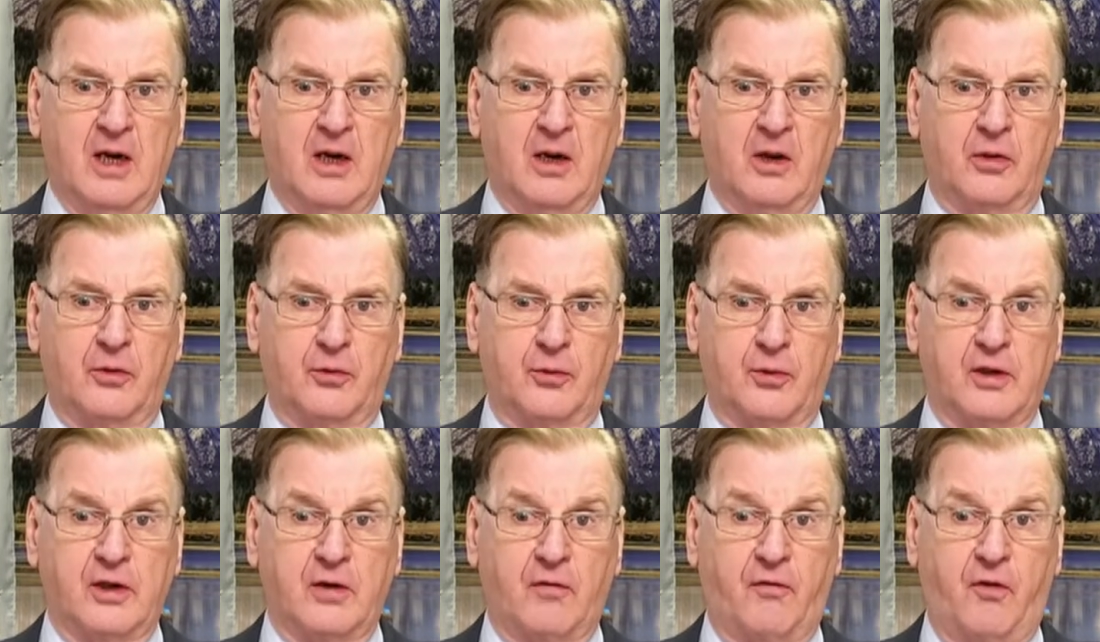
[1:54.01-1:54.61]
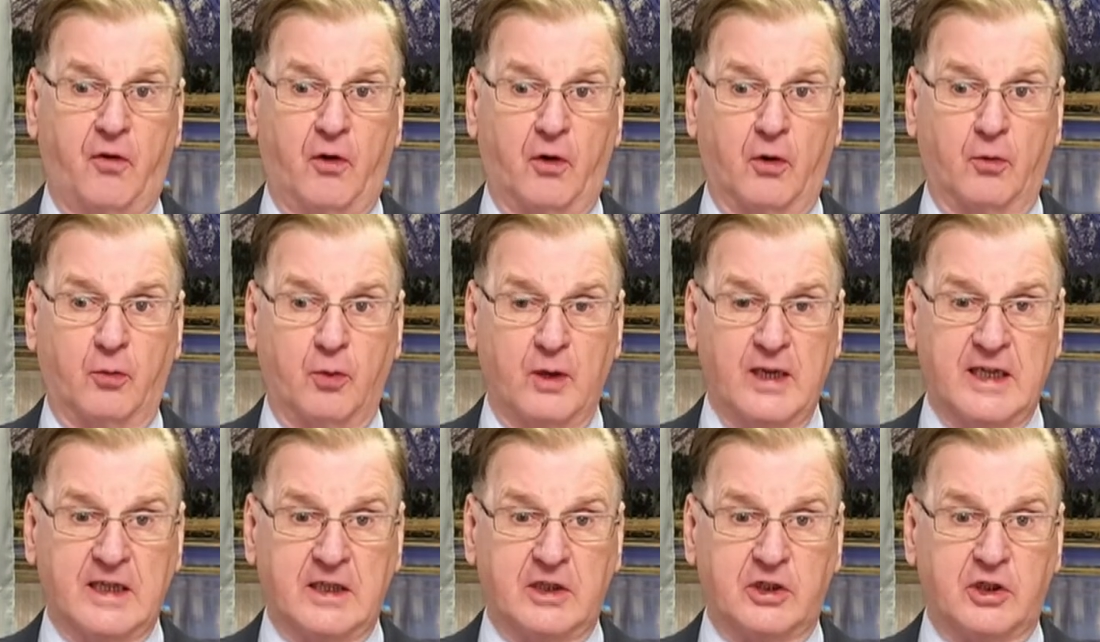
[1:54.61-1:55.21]
3 to 4
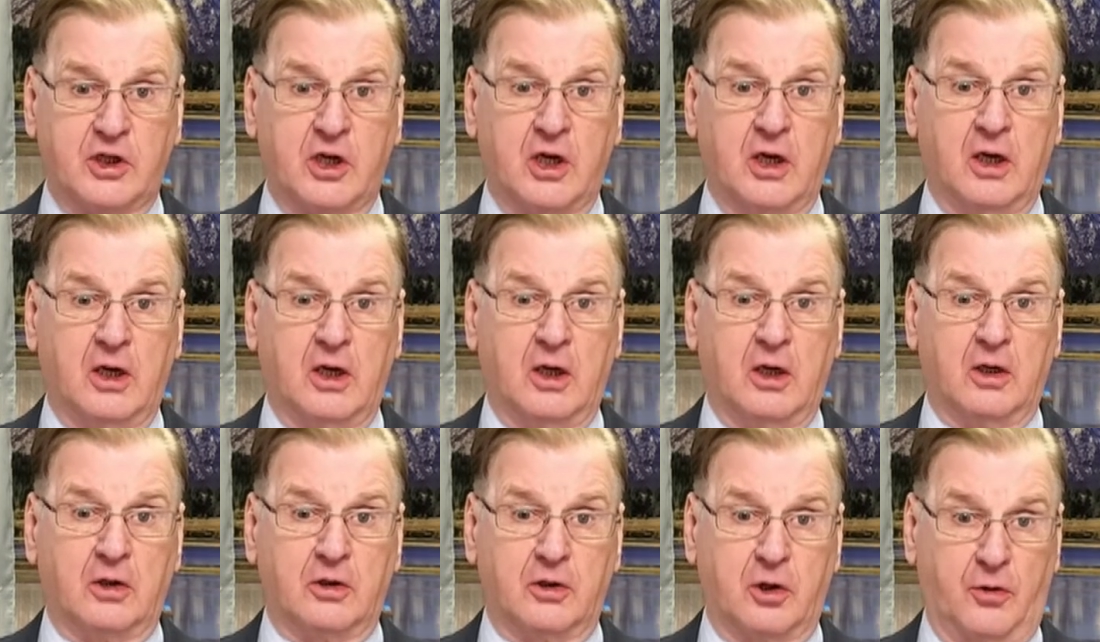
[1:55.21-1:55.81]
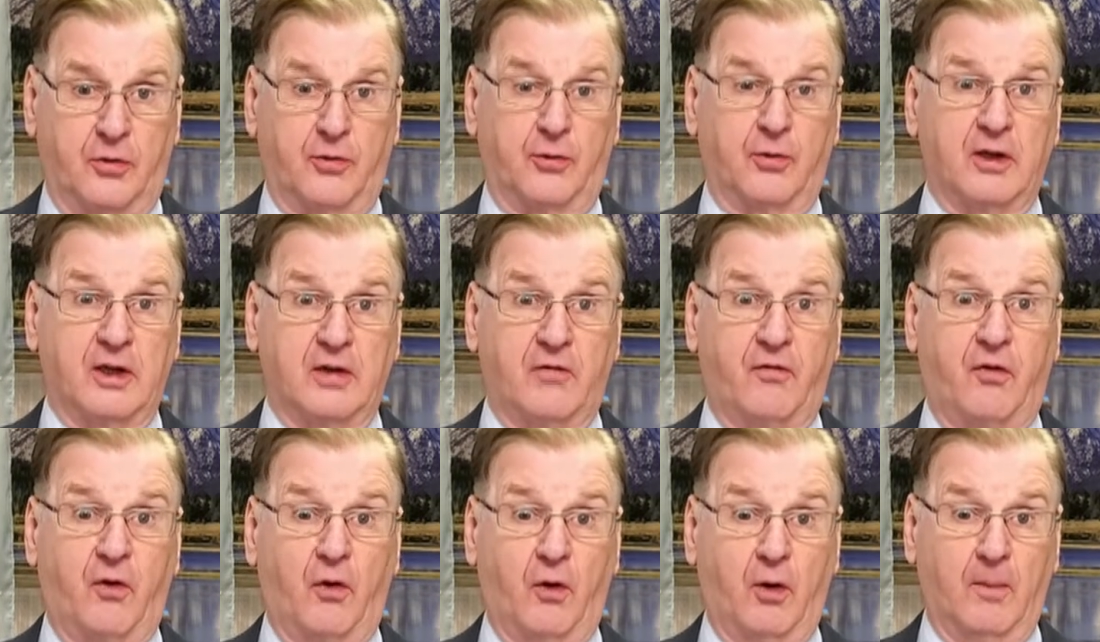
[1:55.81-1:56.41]
weeks to 3 to
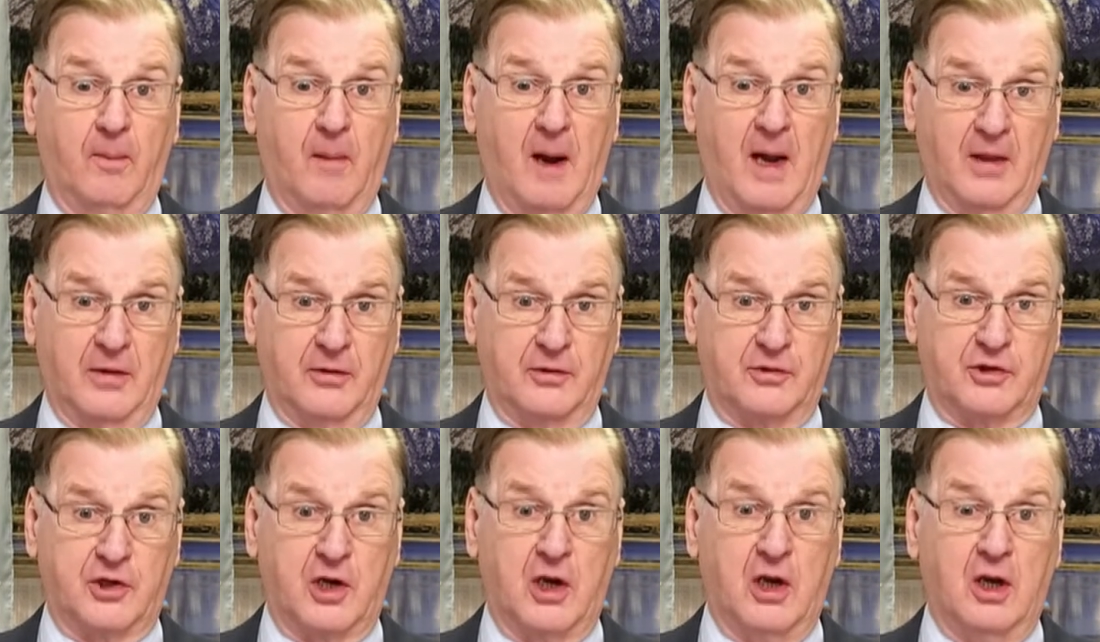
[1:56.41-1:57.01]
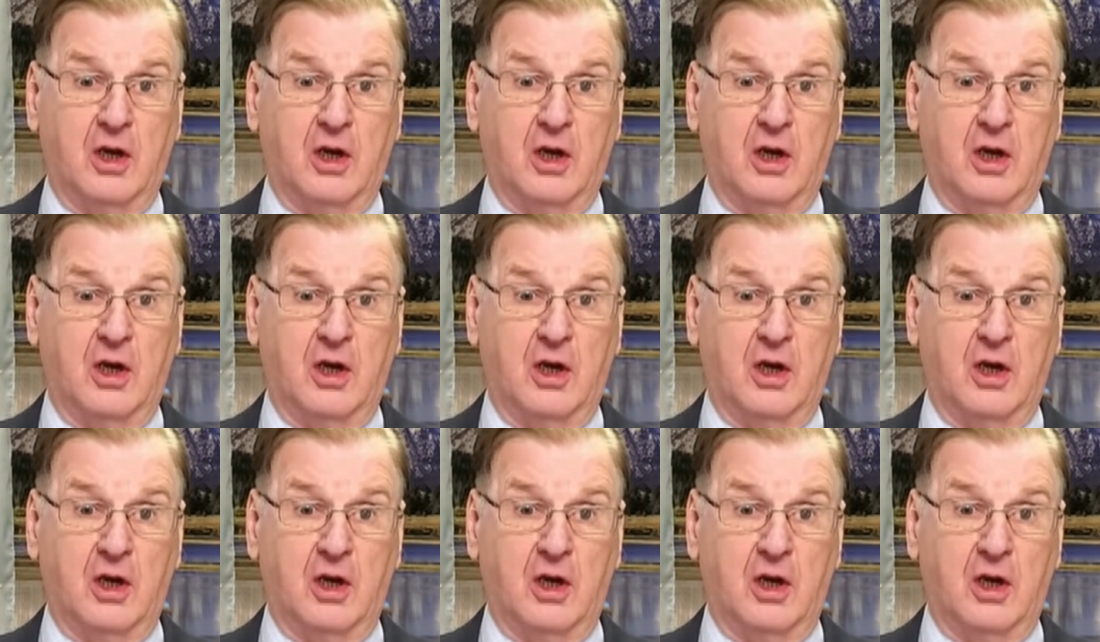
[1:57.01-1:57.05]
4 months.